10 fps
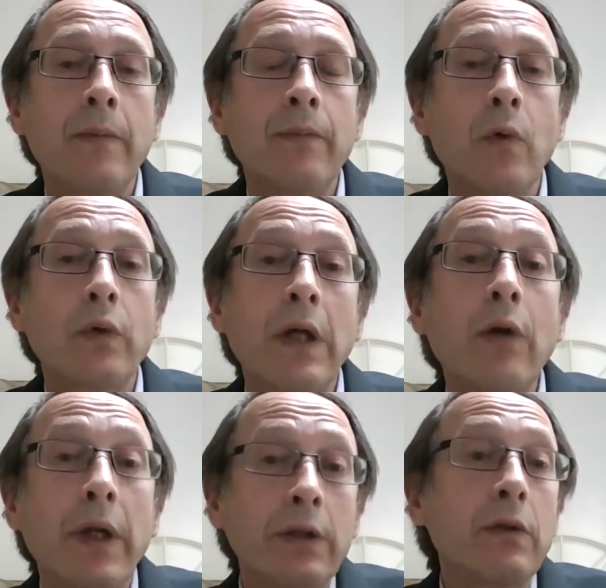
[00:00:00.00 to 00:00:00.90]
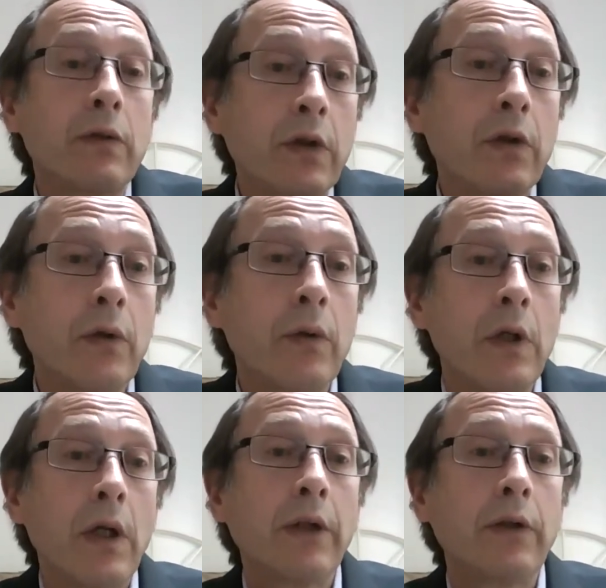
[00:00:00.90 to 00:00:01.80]
or direct you to
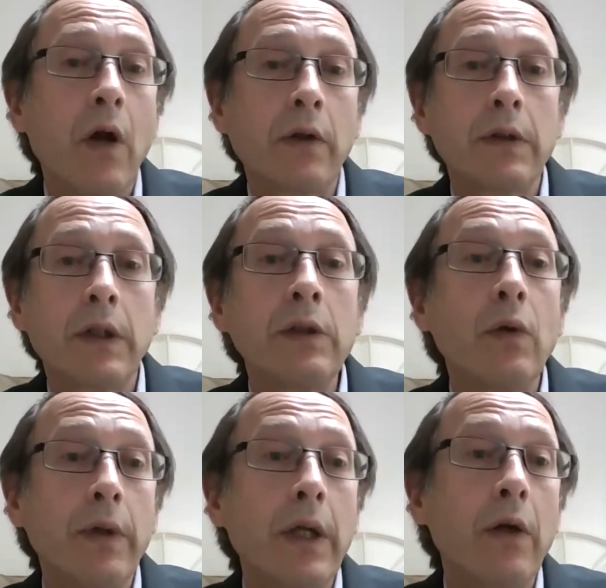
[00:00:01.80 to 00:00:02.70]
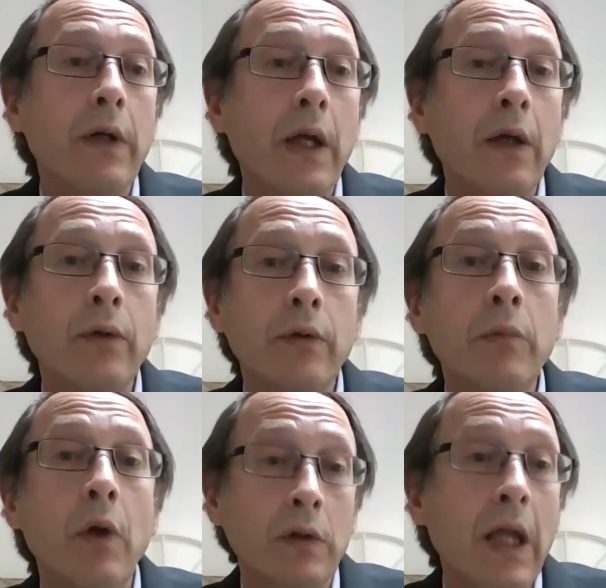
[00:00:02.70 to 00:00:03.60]
a doctor in your area who
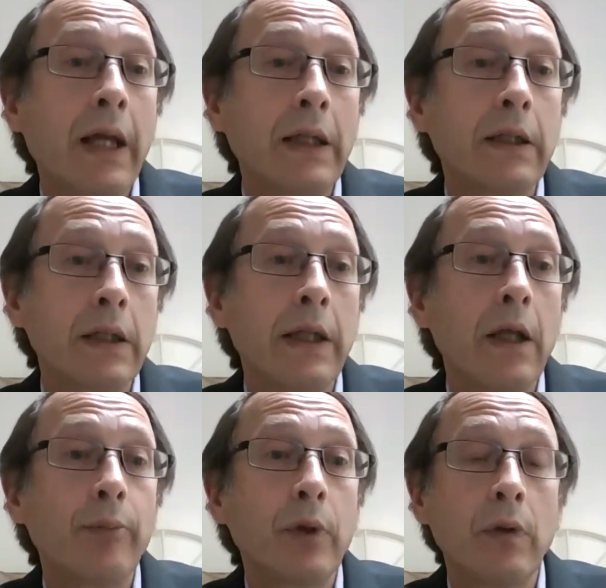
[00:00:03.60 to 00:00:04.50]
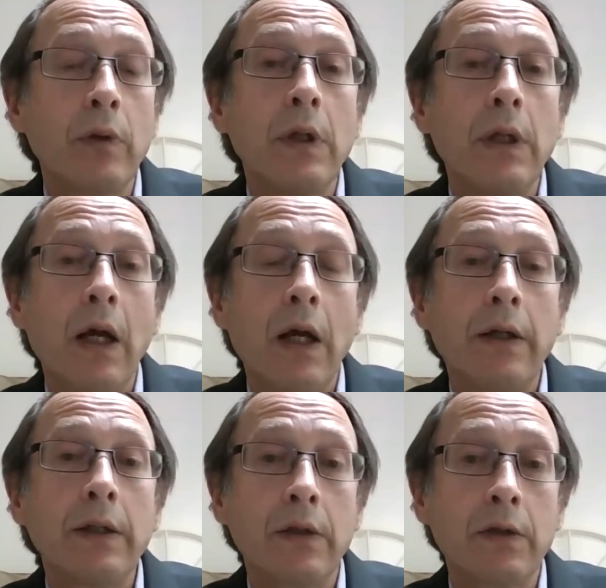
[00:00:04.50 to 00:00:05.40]
most likely can help you
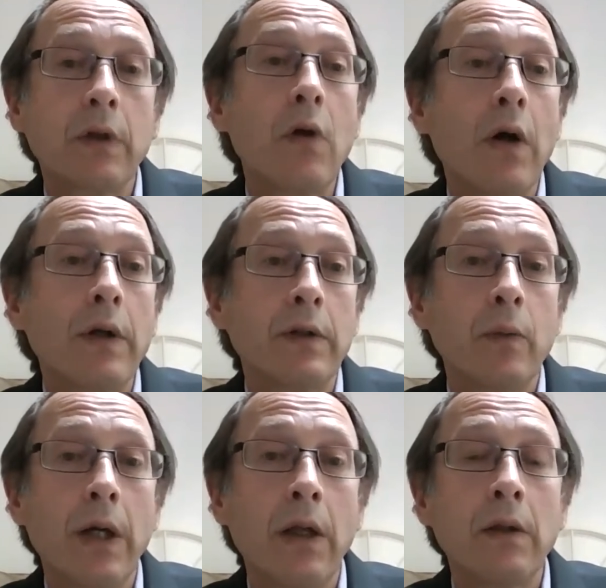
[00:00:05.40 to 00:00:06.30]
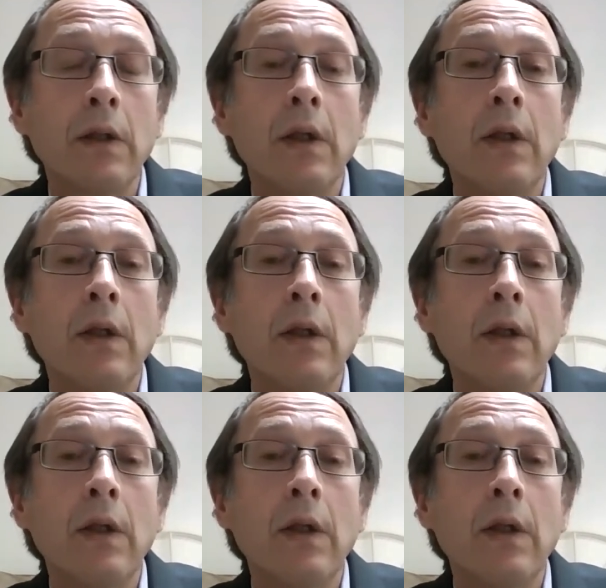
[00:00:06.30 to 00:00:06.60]
in this regard as well.